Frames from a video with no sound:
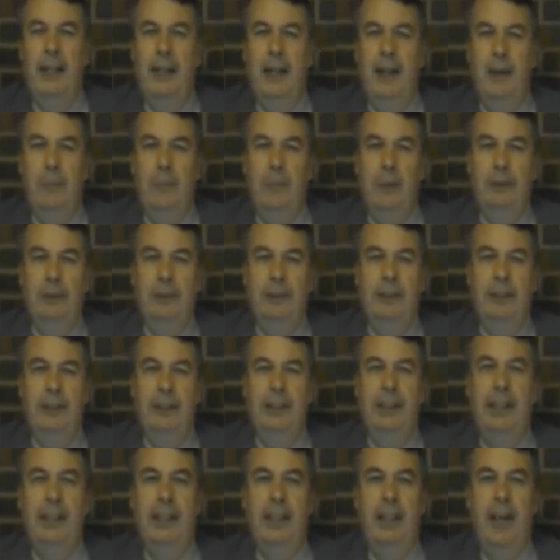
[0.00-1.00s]
and wants
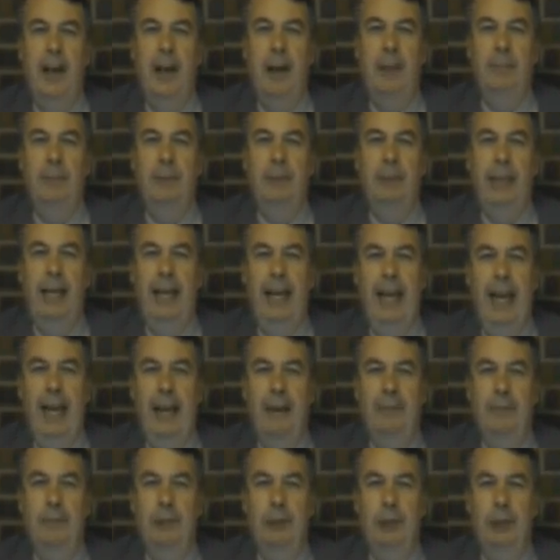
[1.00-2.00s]
us to come to
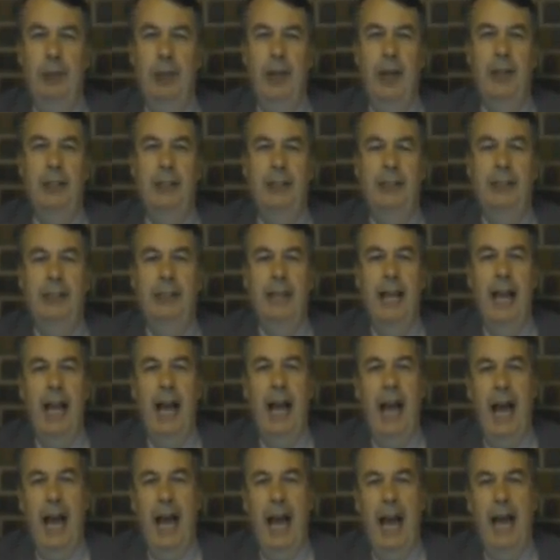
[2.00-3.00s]
him just
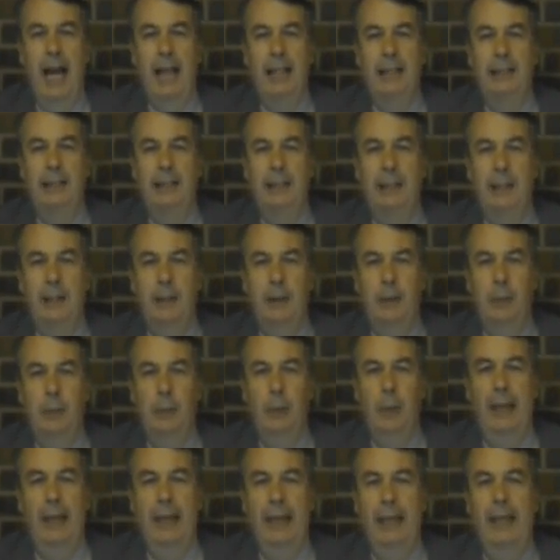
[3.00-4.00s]
as
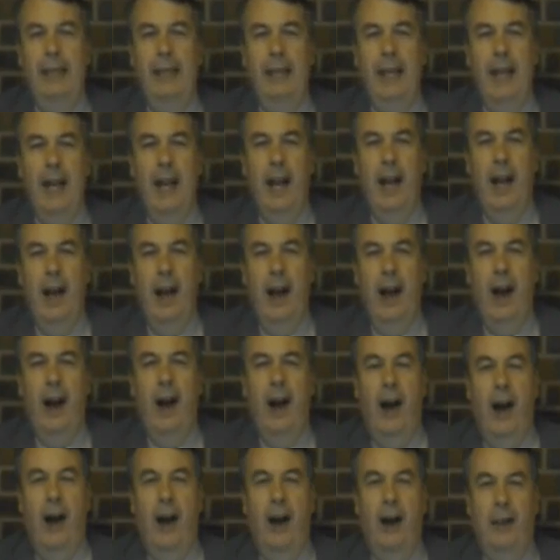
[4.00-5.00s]
we
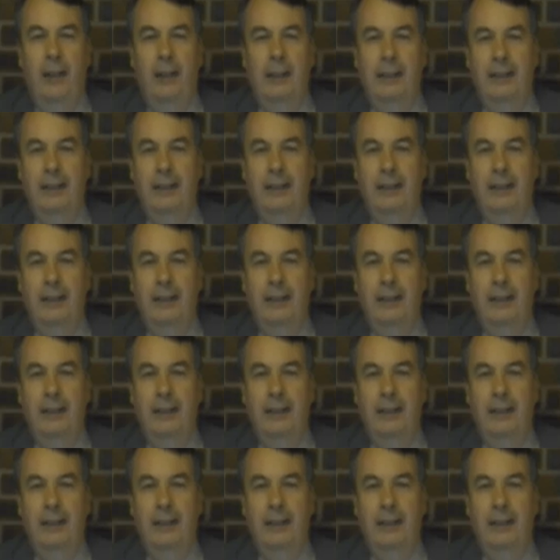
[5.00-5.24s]
are.